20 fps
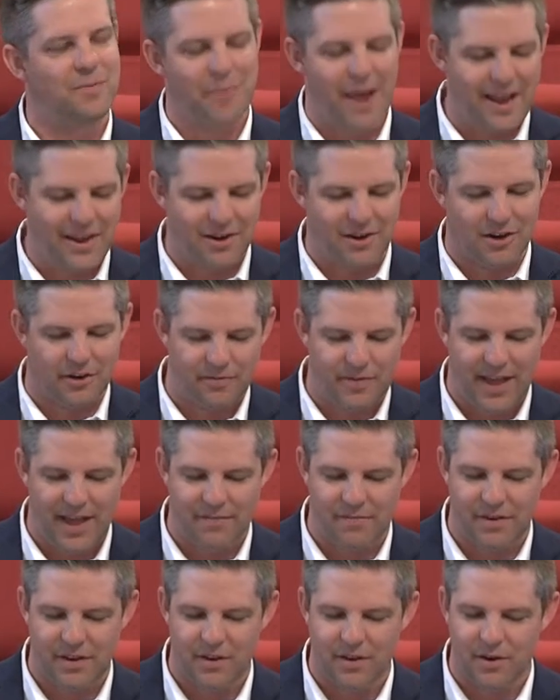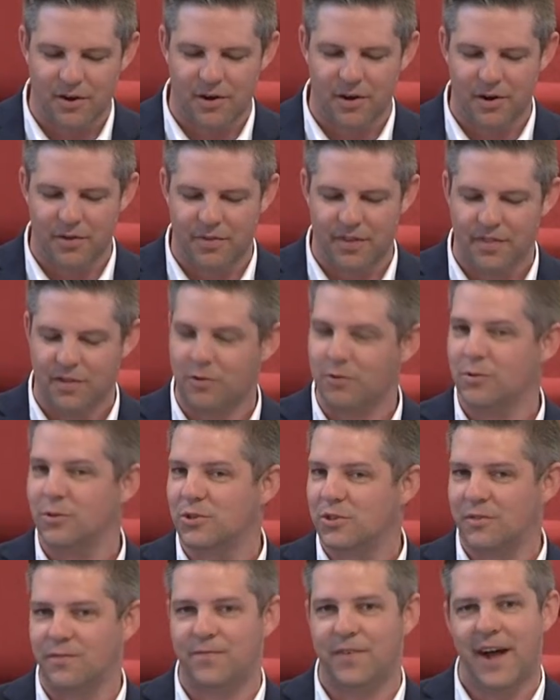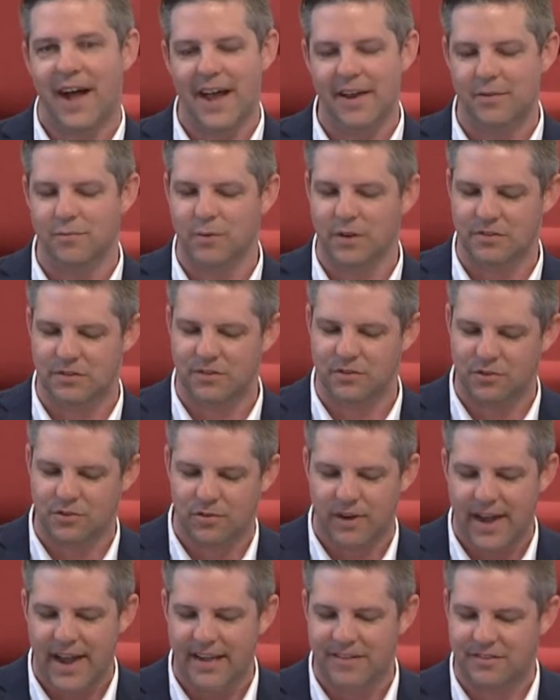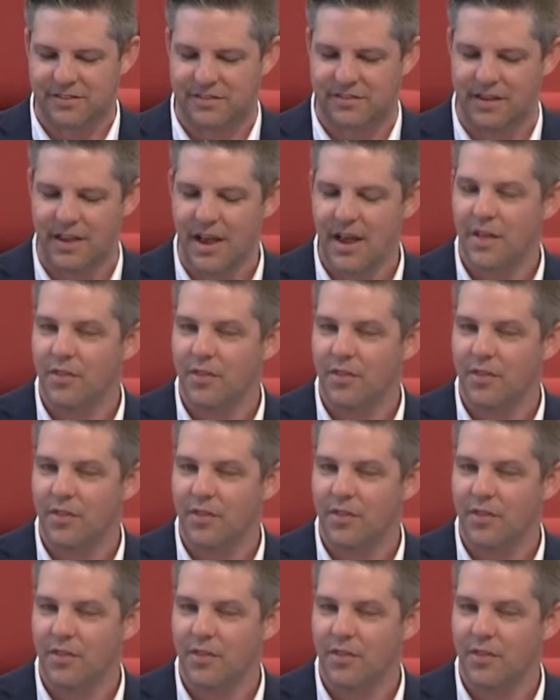maker of heaven and earth, and the crucified and risen Christ,